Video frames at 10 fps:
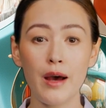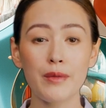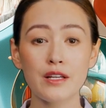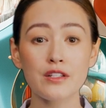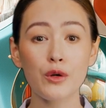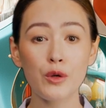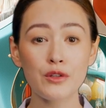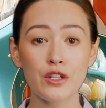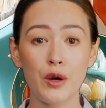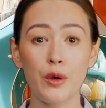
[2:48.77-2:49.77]
but it's
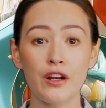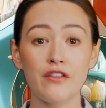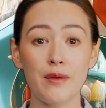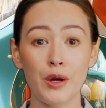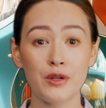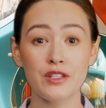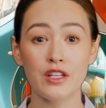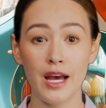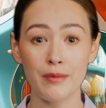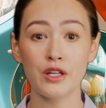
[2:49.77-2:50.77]
also one of the most
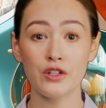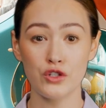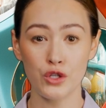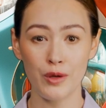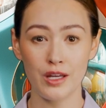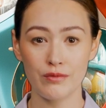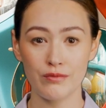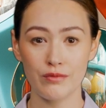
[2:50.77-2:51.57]
time-consuming.